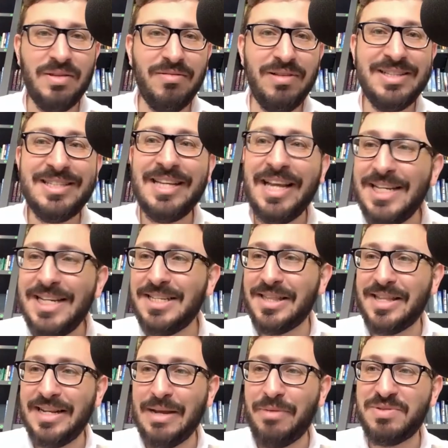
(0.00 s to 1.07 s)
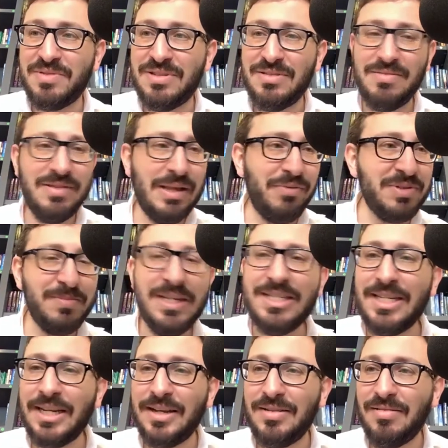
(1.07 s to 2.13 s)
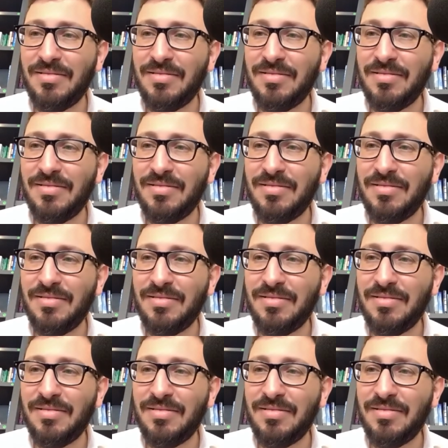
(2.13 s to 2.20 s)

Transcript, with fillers: It's the easy thing that was that was missing.